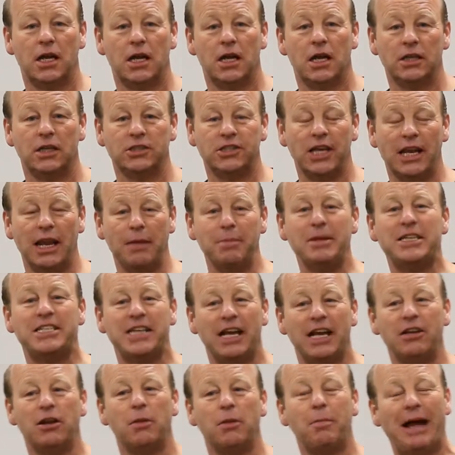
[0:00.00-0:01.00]
So let me tell
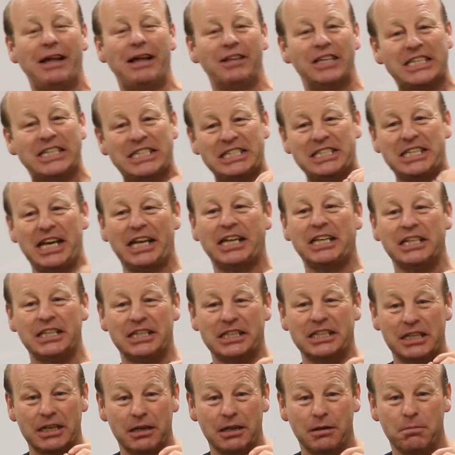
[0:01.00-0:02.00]
you about the
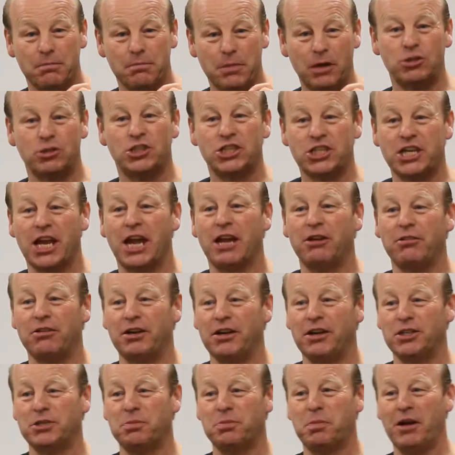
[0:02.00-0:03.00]
second most scary
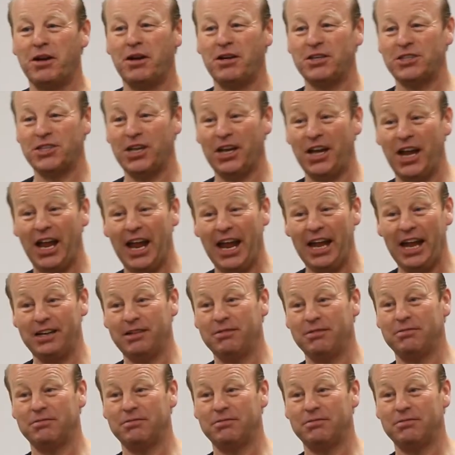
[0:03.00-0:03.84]
experience that I had.